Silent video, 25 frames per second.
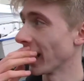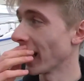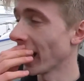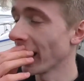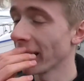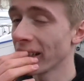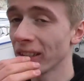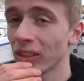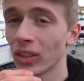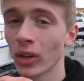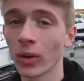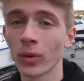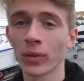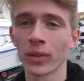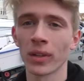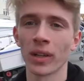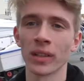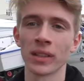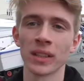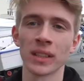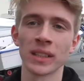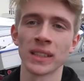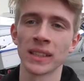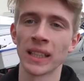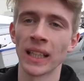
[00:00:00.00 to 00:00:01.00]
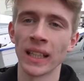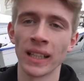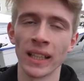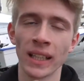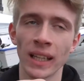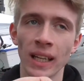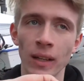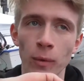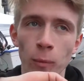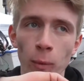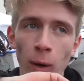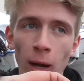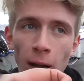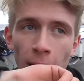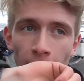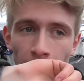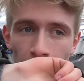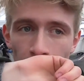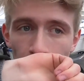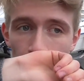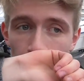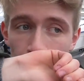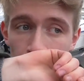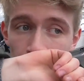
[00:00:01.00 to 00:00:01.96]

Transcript: I don't understand it. Why?